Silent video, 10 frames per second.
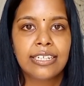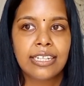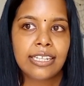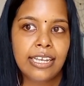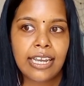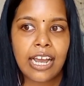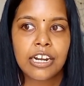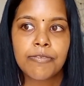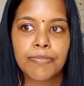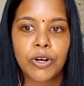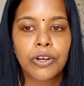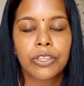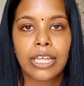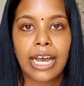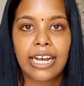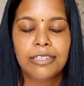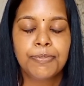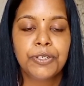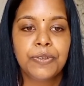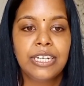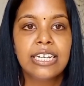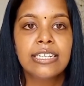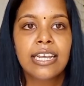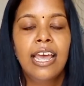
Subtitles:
I think it kind of broke the ice between us.